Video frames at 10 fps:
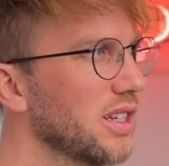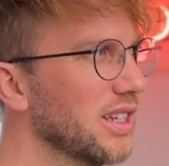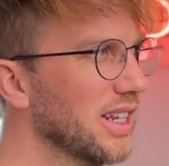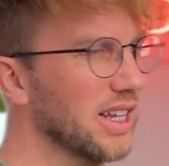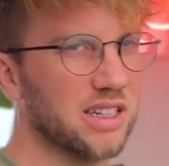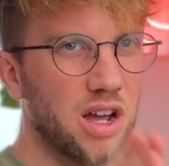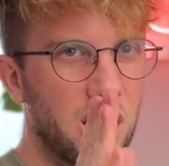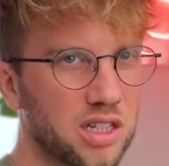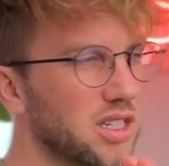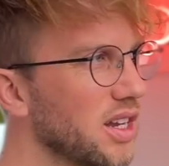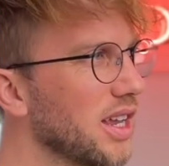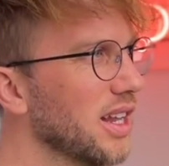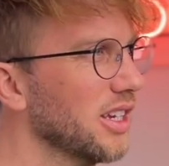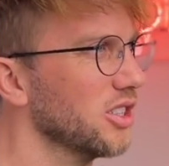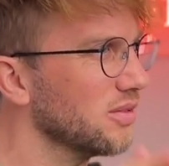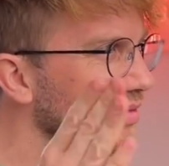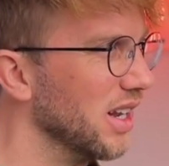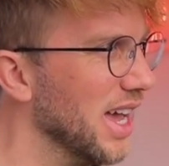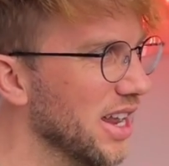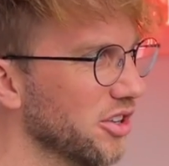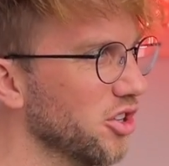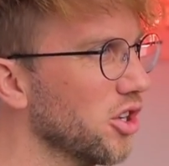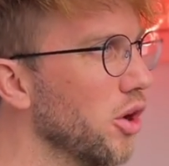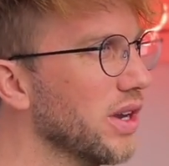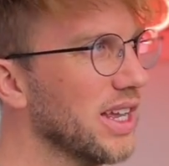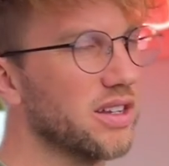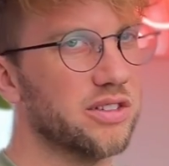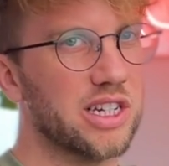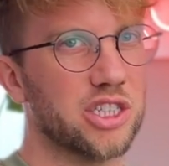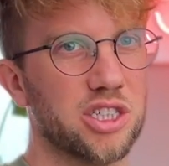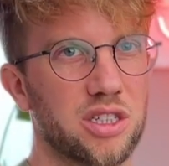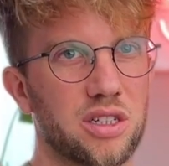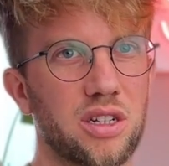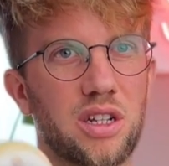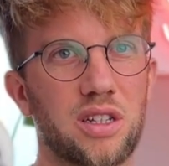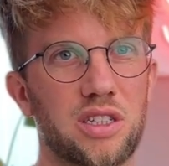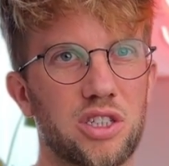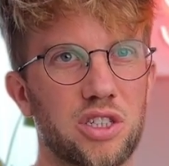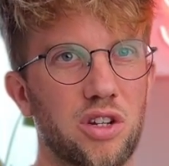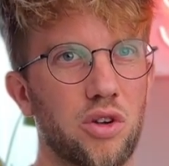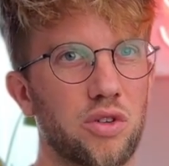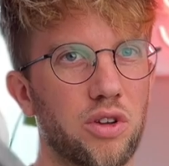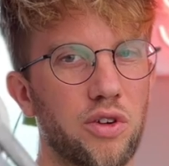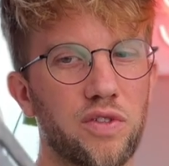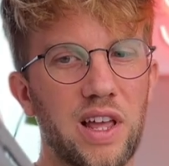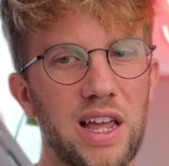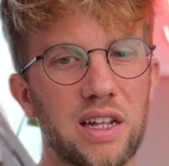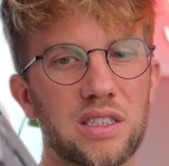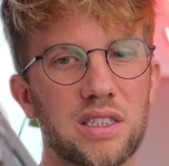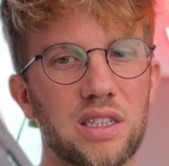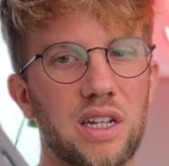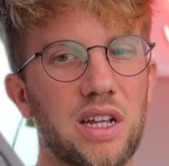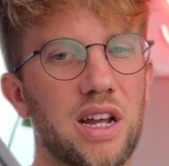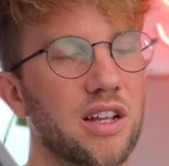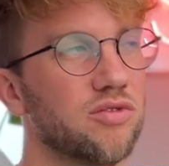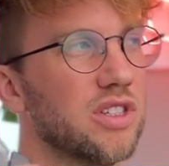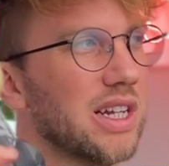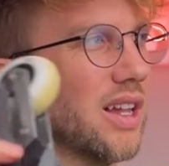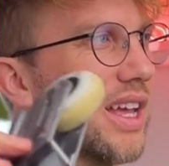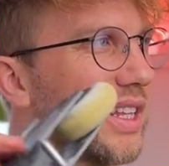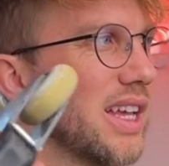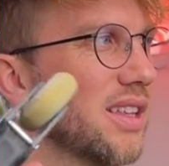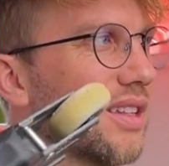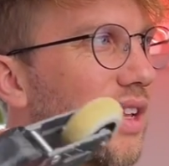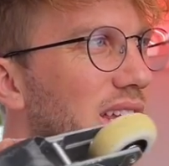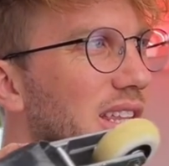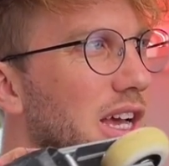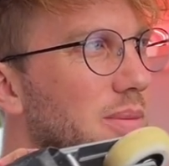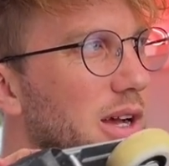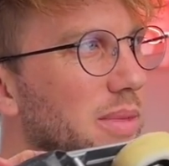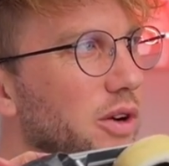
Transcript: they're like darts, aren't they? Like you just land and you go in that direction. There's just no no flex. And I really like that like that about metal